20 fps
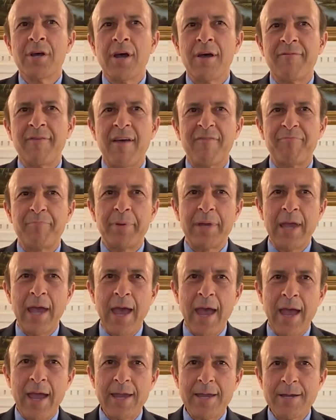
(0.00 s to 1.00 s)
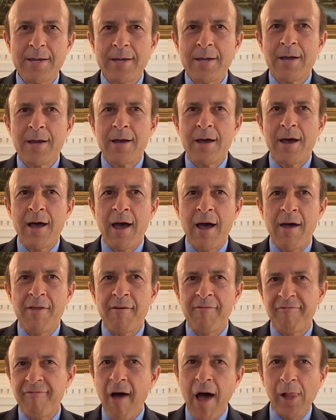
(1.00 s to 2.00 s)
of FPA uh,
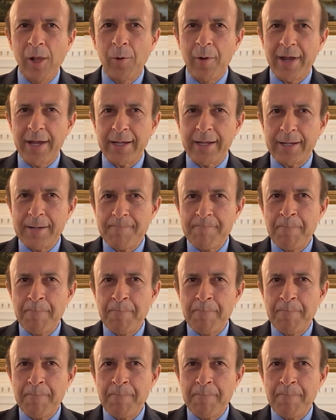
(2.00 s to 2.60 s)
the following.